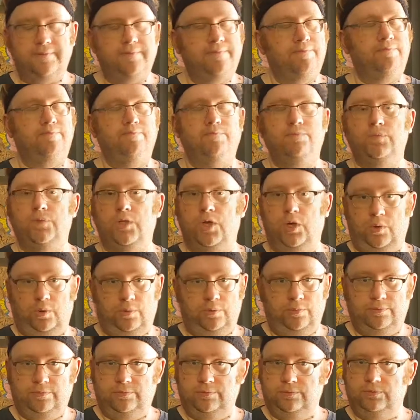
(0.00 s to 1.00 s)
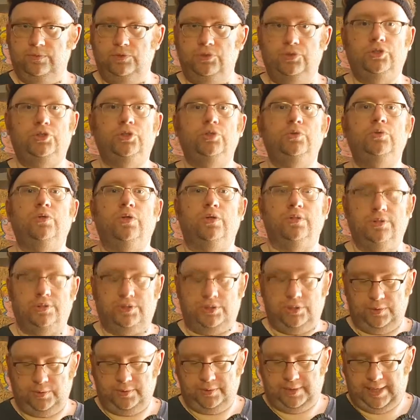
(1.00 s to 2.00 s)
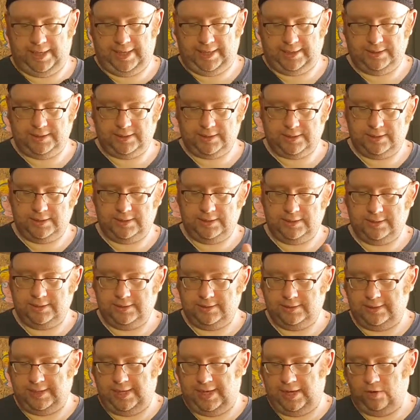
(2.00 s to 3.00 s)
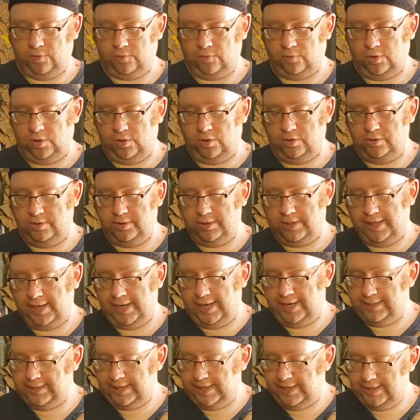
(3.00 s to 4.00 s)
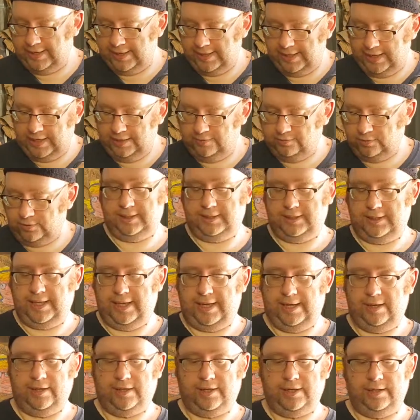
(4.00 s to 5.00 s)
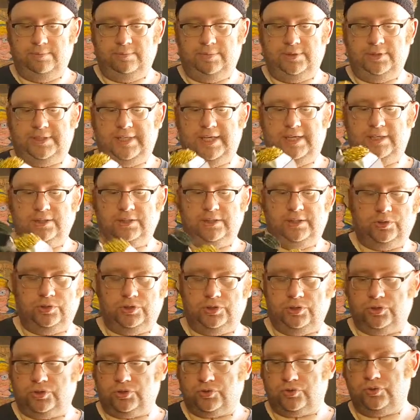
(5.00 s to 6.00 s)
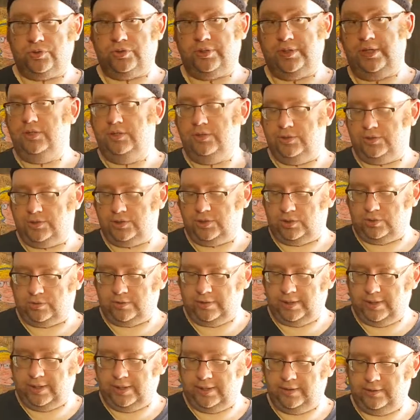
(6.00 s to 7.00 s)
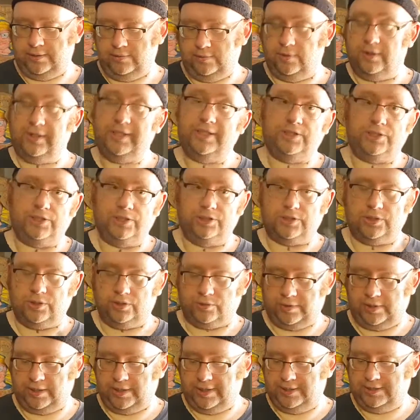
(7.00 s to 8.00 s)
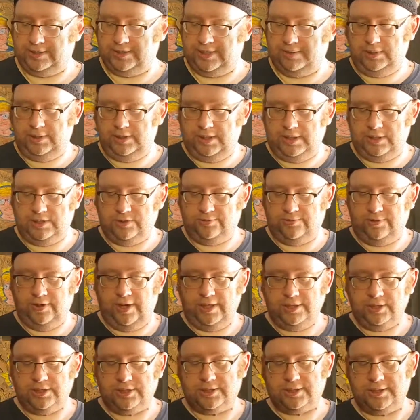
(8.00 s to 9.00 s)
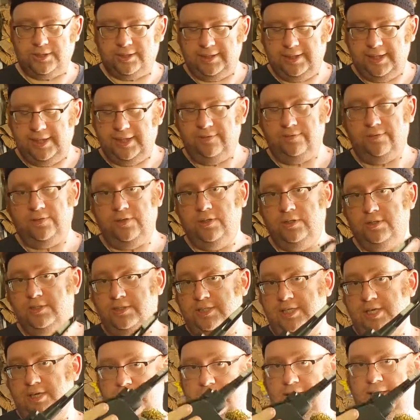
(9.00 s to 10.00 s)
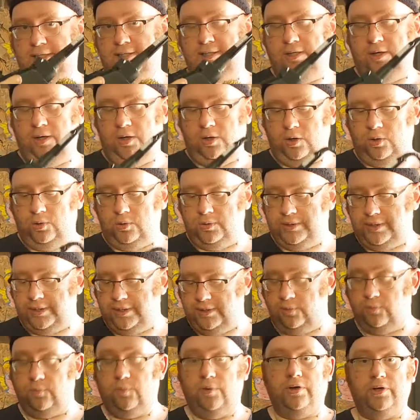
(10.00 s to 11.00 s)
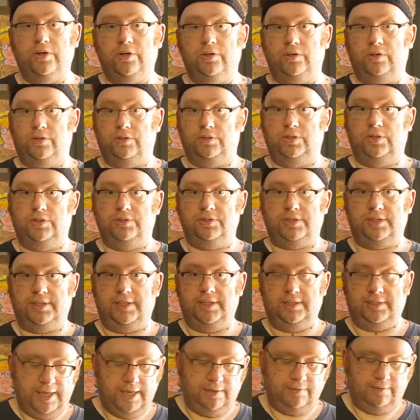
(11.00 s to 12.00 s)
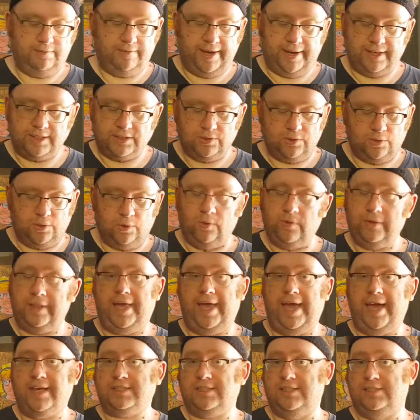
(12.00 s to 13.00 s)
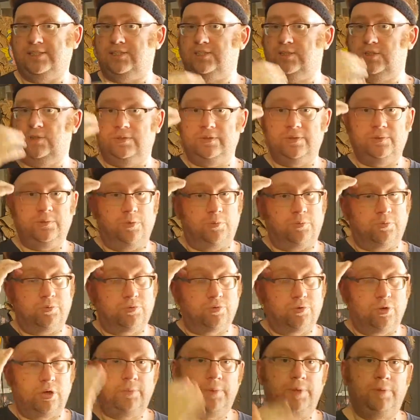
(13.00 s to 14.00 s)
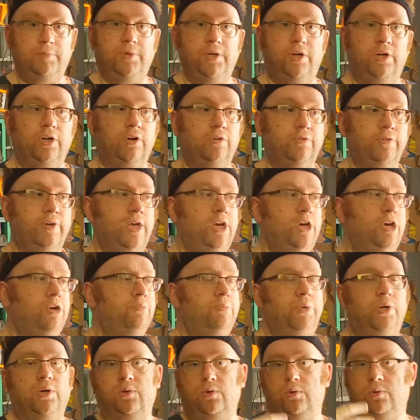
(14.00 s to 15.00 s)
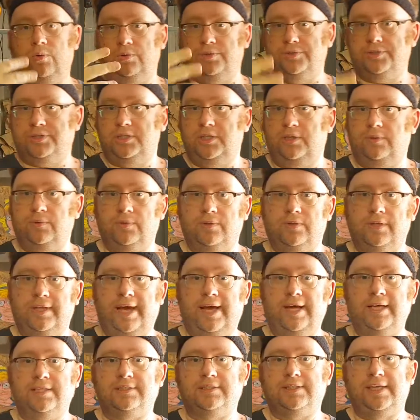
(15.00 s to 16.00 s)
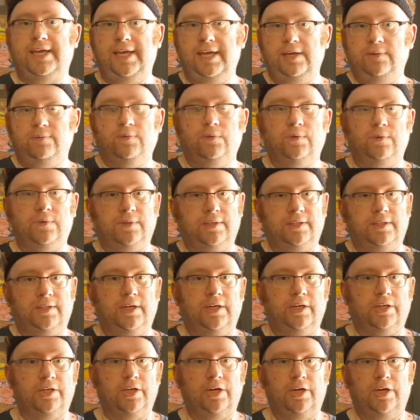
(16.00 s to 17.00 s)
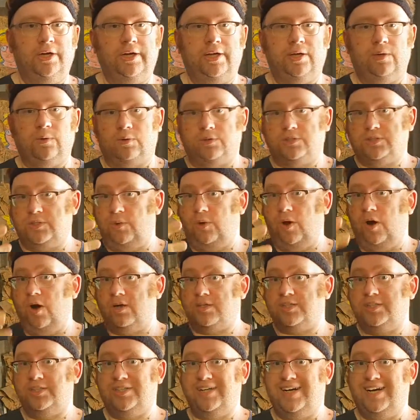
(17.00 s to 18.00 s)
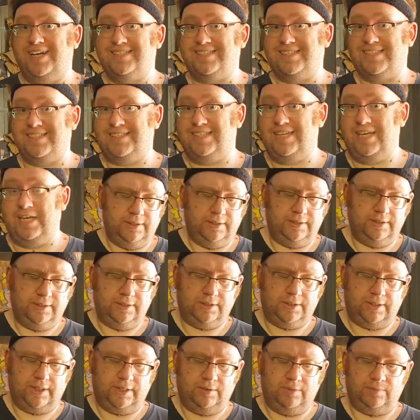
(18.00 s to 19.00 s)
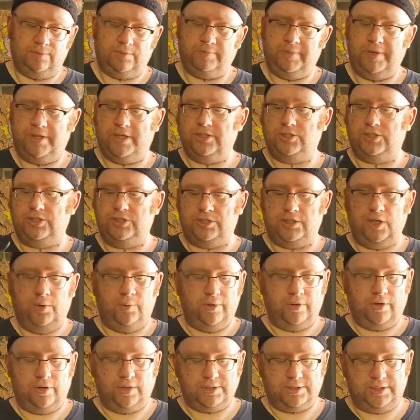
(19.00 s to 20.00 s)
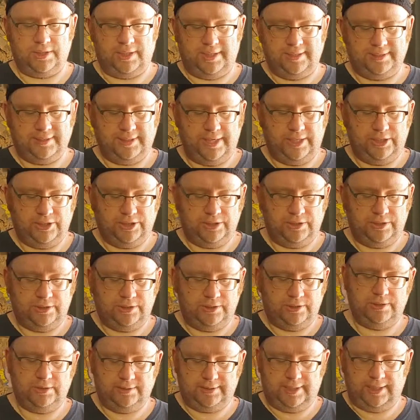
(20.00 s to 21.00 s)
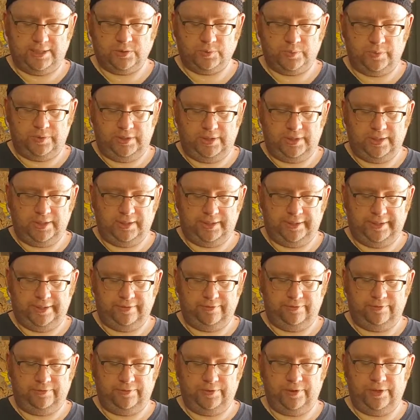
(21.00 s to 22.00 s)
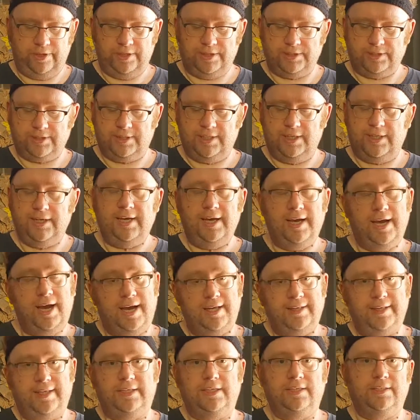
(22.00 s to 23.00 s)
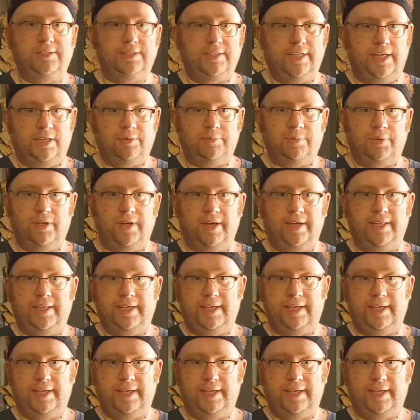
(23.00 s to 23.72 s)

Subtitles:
No, do not do that. They are wrong and they are evil. They can potentially destroy your soldering iron, or at least your soldering iron tip. It's fine just to leave your tip in the holder while you're not using it. In fact, all the excess solder will probably burn off, but it also, as heat will occur, it will also oxidize the tips. And because you don't want oxidization, that's when you clean it first and then you start applying.